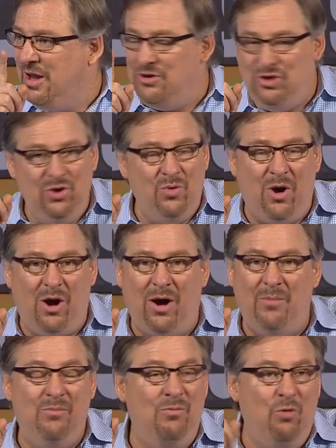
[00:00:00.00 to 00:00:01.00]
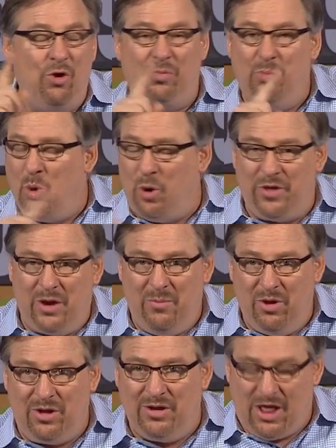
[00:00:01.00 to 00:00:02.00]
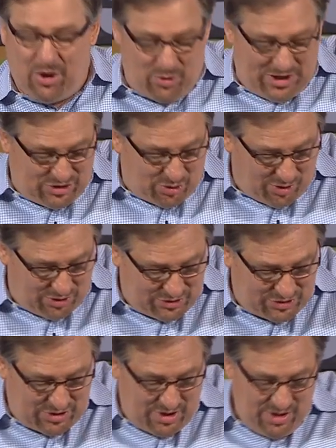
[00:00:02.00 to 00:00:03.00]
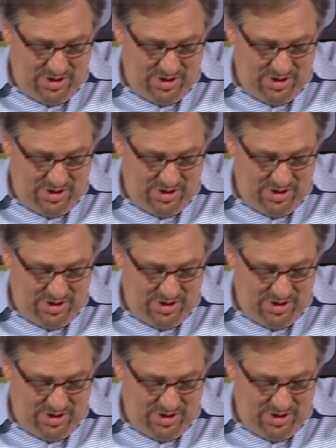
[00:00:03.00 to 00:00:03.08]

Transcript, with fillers: and you are worth more than a million dollar racehorse,